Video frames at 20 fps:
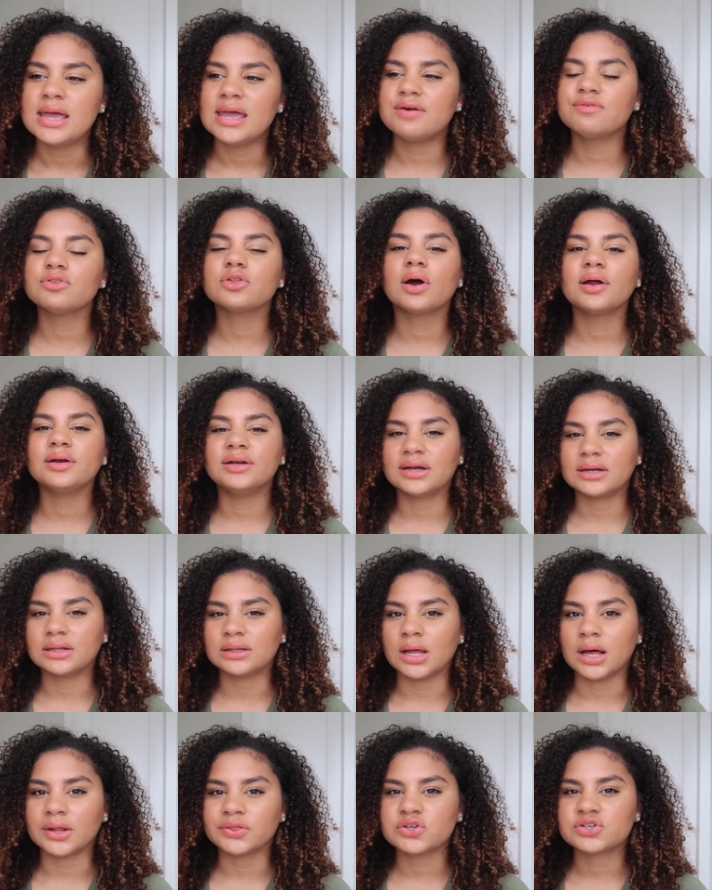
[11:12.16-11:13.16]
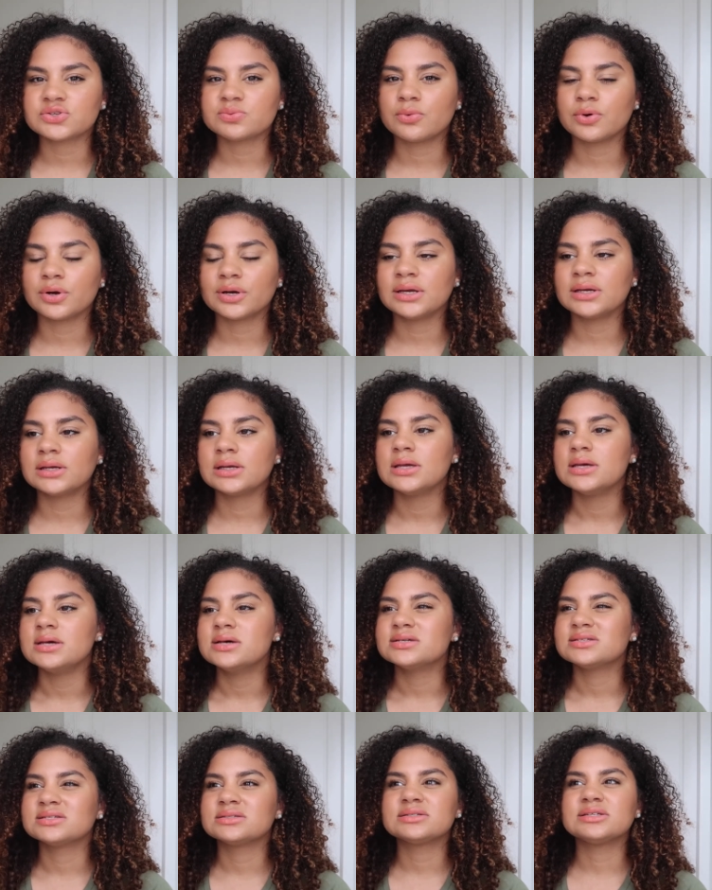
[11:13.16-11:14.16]
even though I've done a lot this morning
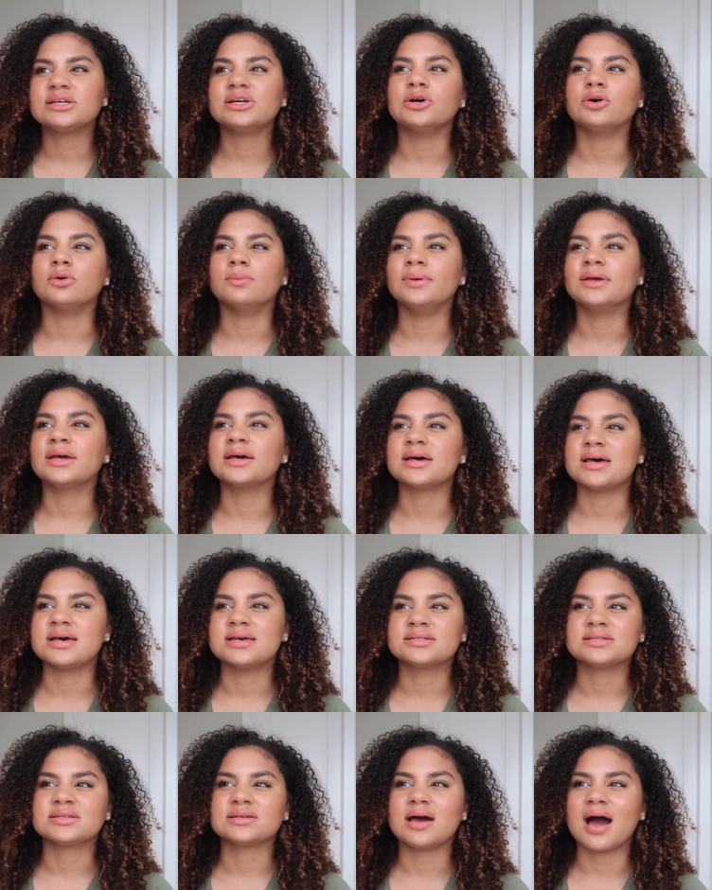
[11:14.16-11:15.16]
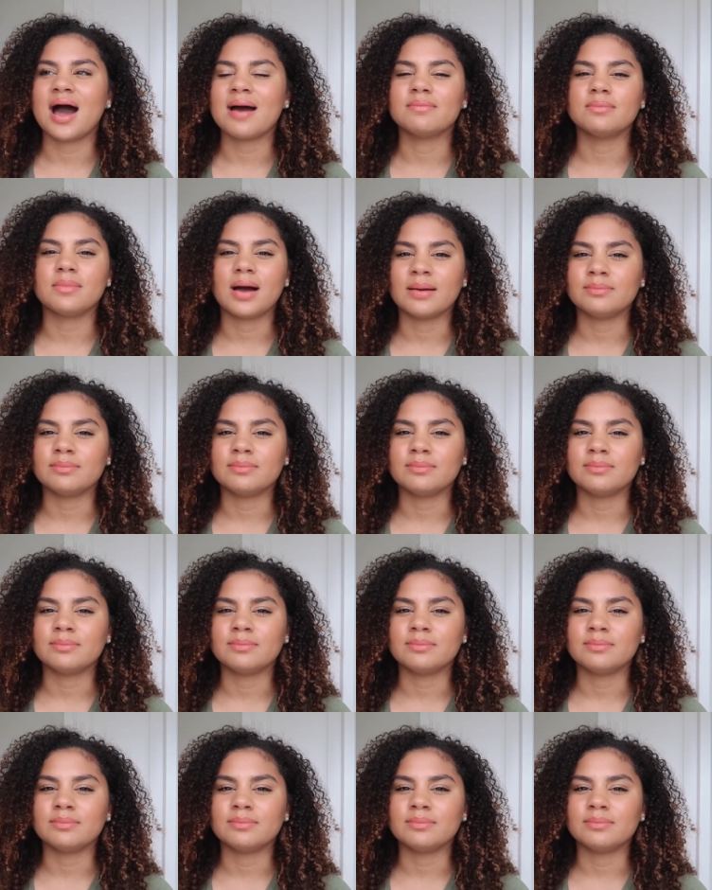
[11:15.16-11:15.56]
still because I'm,